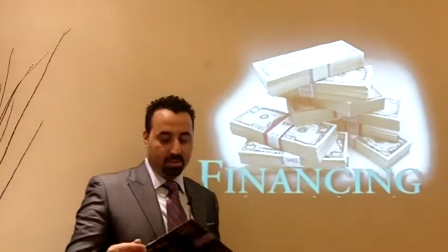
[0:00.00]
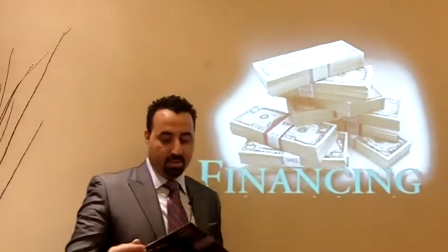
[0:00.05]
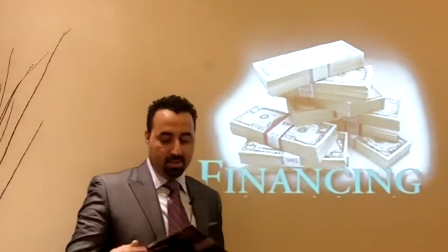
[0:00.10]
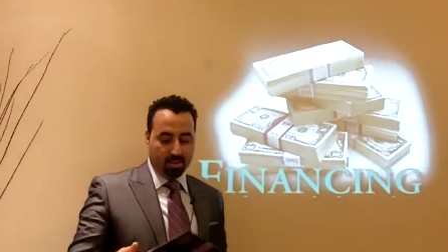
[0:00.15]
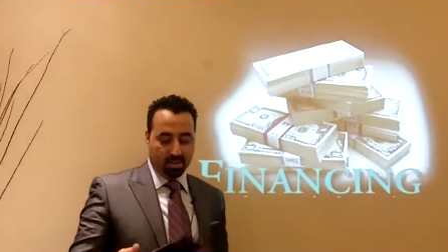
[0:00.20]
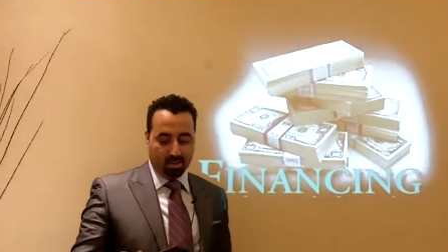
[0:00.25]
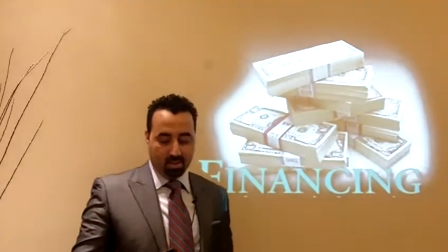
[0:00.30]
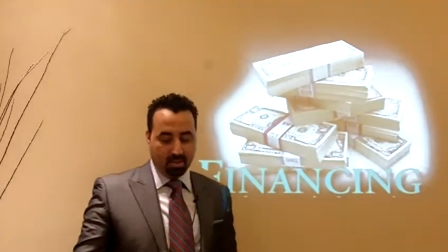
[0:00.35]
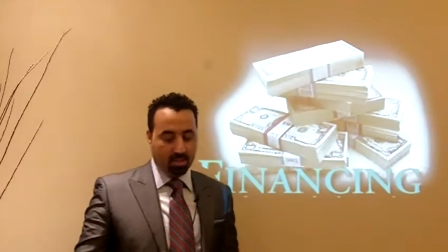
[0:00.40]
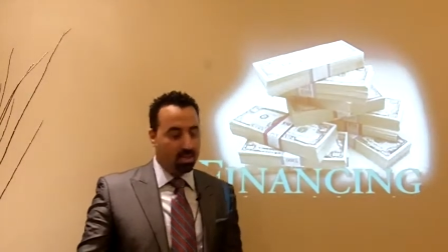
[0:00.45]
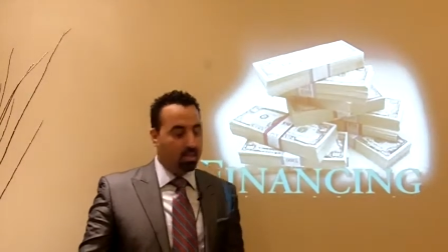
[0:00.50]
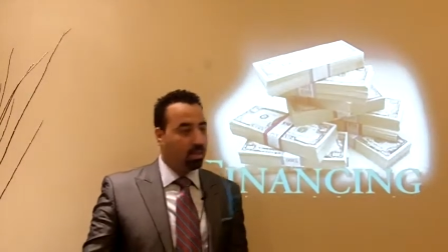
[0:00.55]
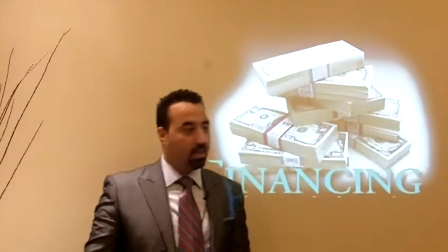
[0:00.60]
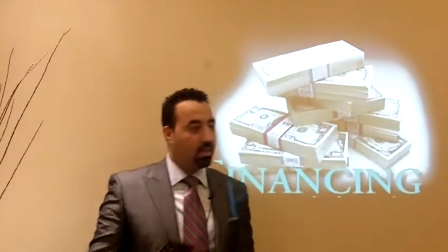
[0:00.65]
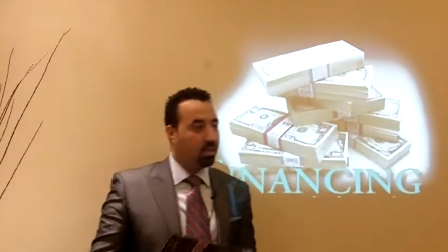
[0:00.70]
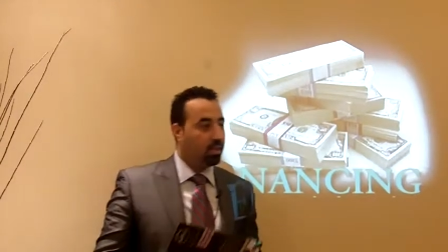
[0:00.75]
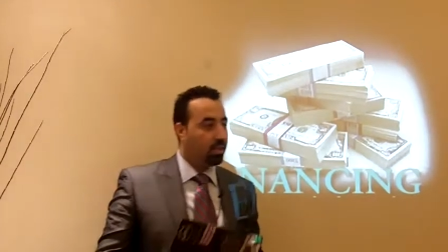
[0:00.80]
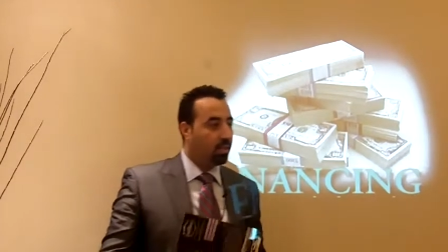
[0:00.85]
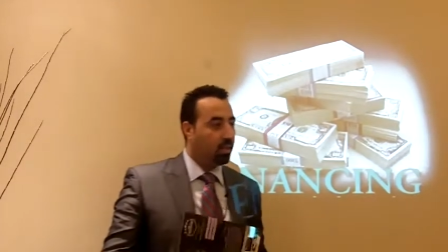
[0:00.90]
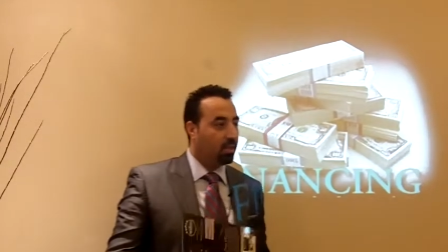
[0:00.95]
So I'm
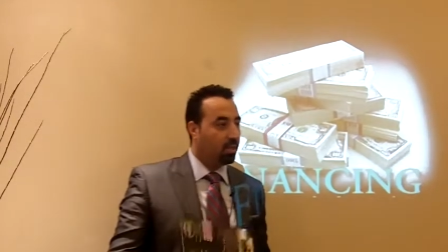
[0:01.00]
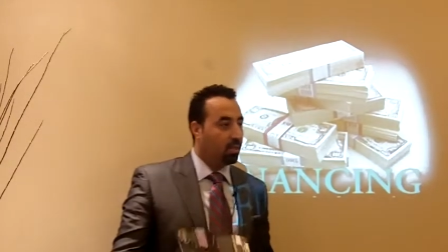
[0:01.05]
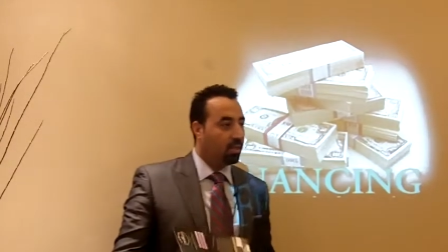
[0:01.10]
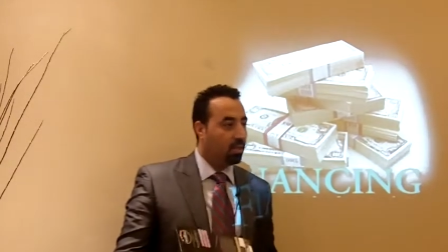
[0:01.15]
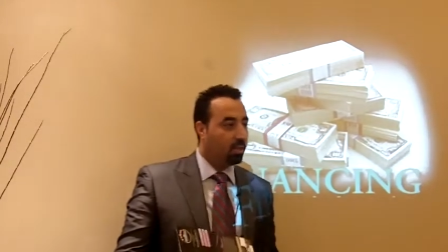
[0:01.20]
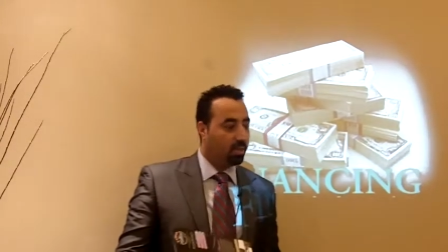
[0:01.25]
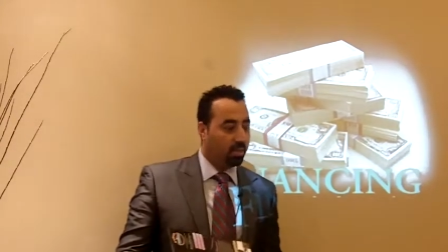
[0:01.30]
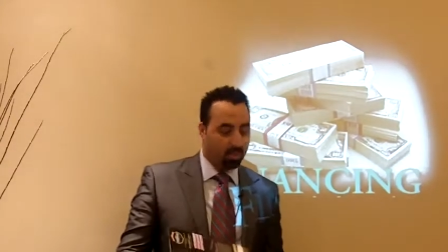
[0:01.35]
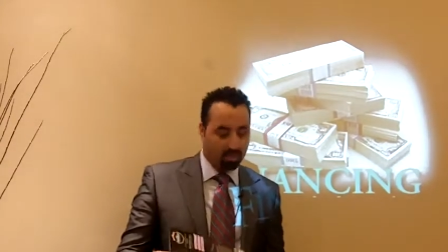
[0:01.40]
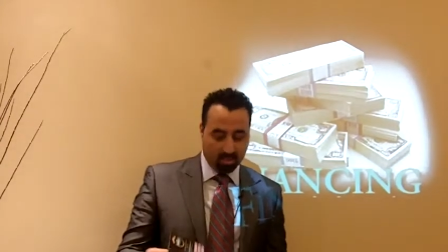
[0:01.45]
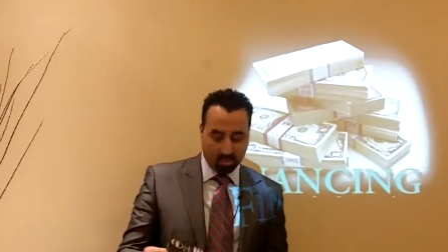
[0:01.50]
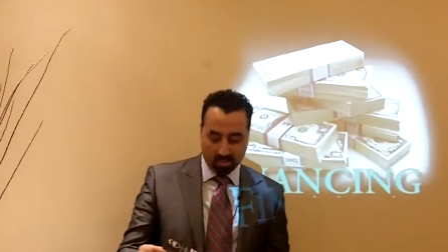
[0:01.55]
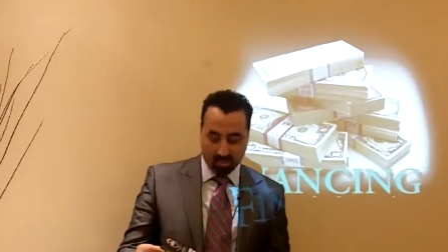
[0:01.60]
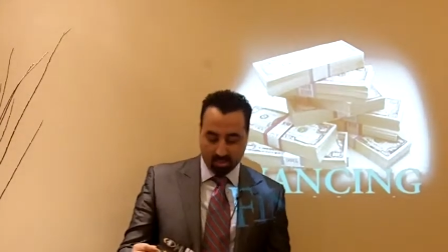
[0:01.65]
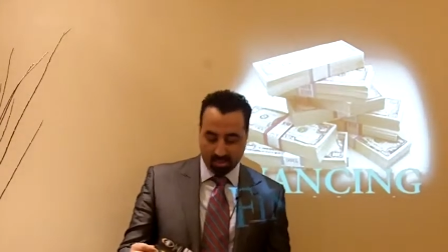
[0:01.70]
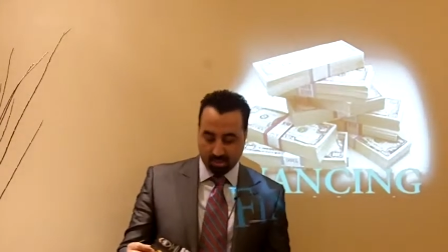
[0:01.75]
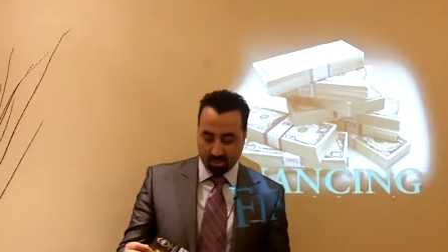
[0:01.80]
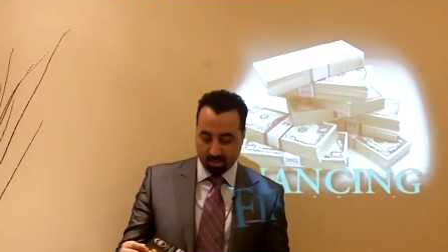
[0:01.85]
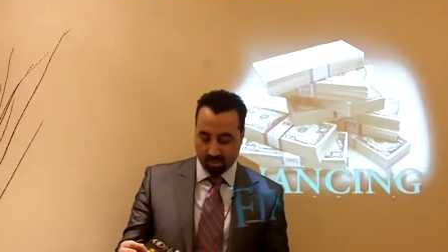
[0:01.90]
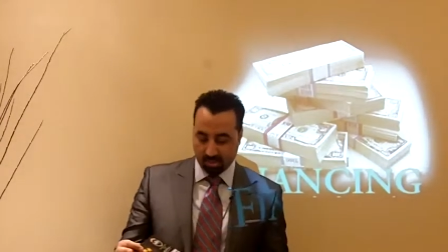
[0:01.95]
assuming there's also a
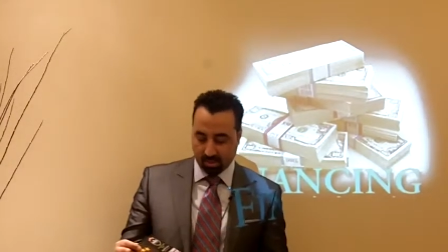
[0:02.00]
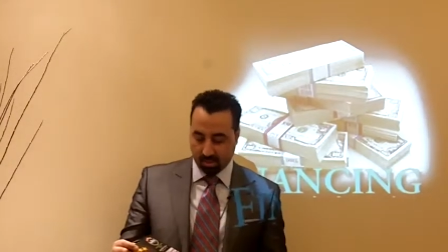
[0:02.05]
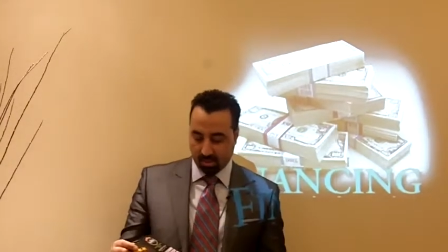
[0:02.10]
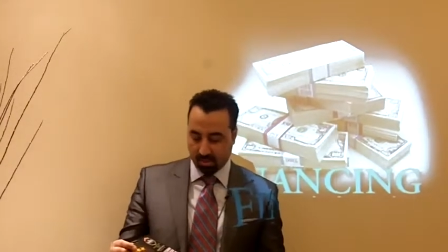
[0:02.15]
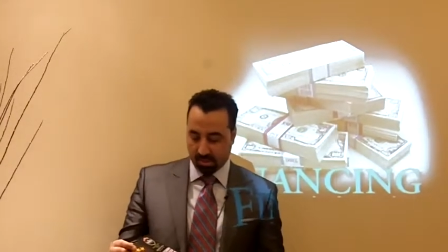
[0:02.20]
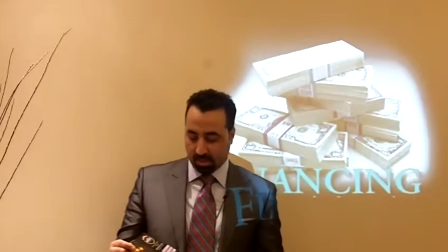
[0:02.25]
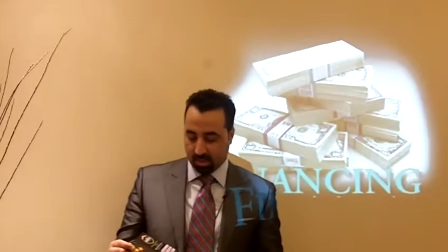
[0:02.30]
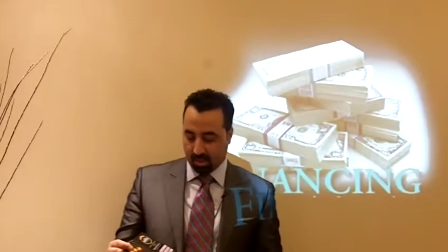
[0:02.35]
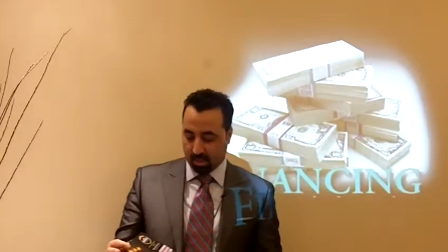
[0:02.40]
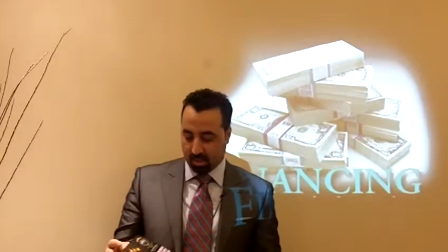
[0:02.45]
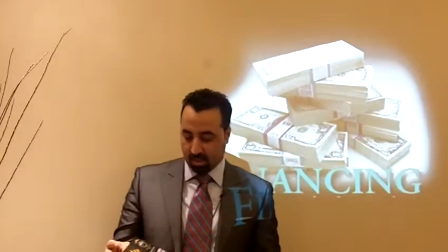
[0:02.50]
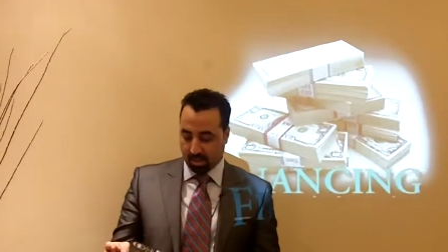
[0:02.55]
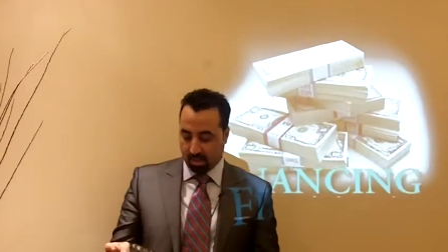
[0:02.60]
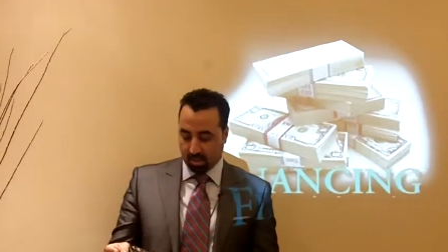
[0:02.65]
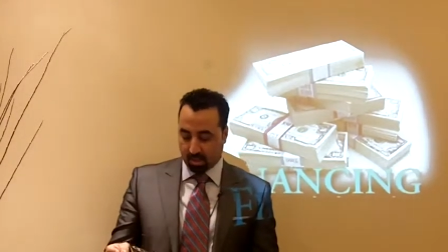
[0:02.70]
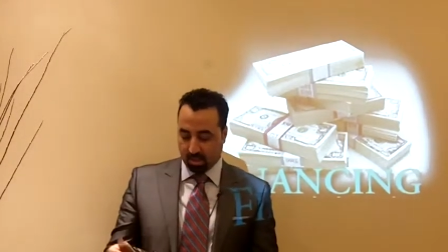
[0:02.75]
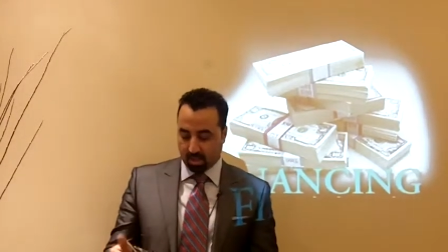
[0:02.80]
sales package like that?